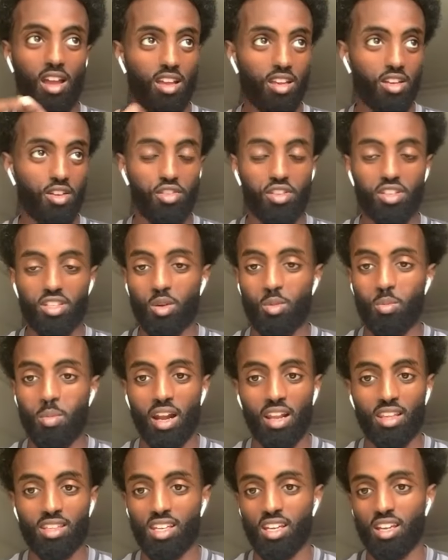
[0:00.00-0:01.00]
increase
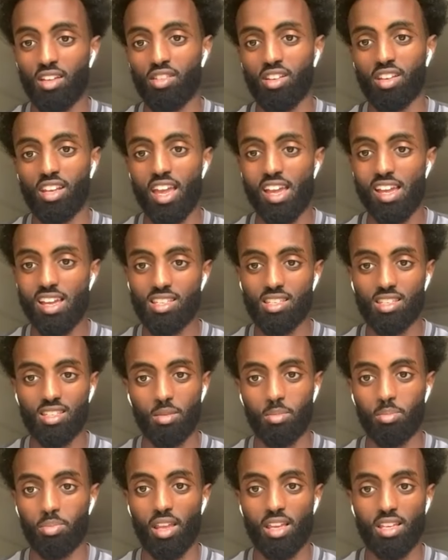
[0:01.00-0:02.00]
humanitarian aid
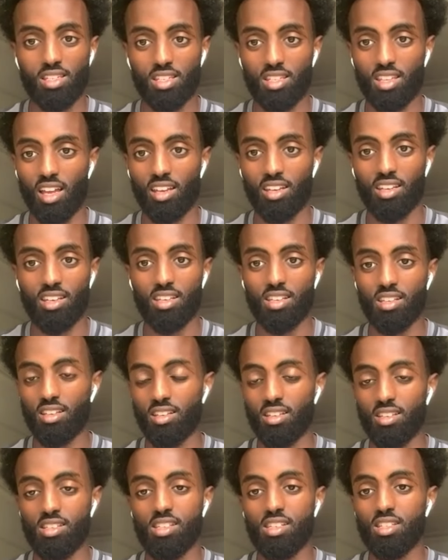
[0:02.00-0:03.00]
to places that
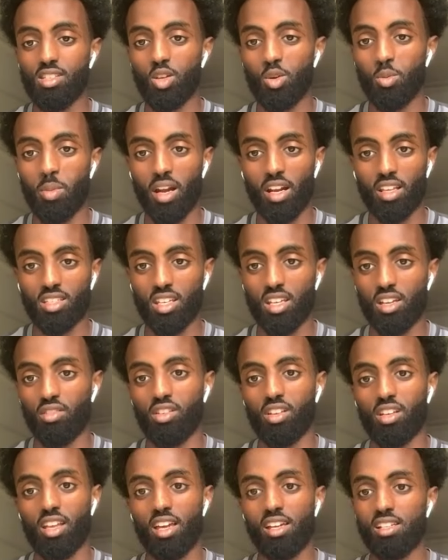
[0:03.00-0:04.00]
need
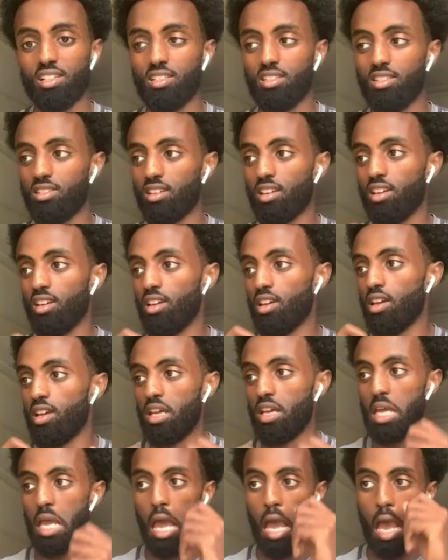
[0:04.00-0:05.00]
humanitarian aid,
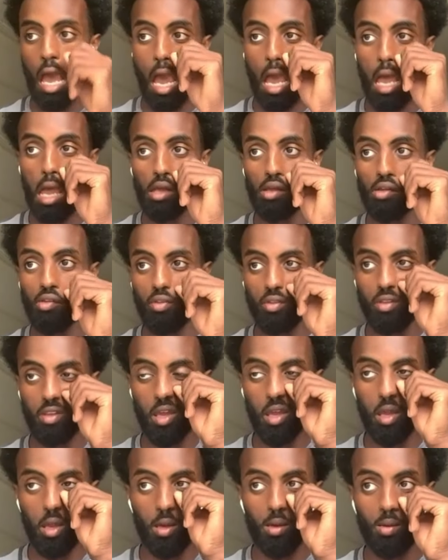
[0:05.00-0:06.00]
and
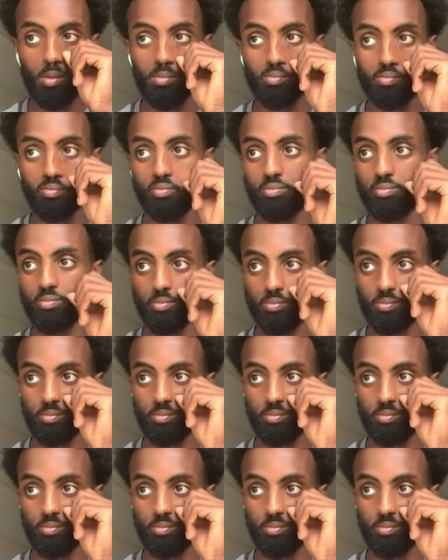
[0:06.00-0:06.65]
um,